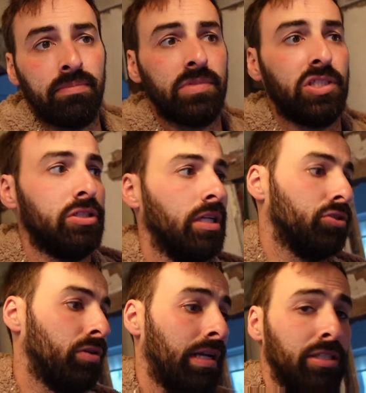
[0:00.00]
She's still
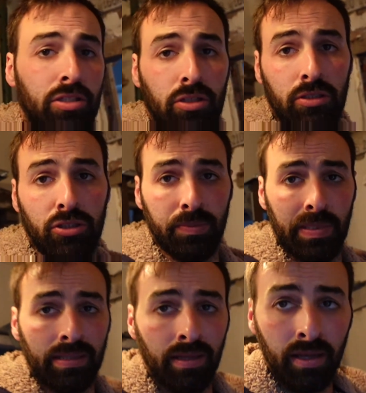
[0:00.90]
struggling. Turns out she's
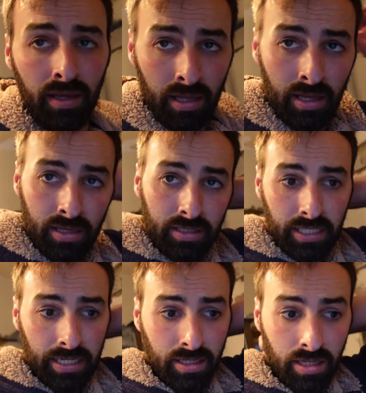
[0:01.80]
been
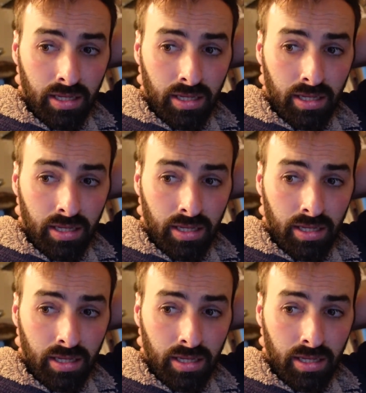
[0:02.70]
sick.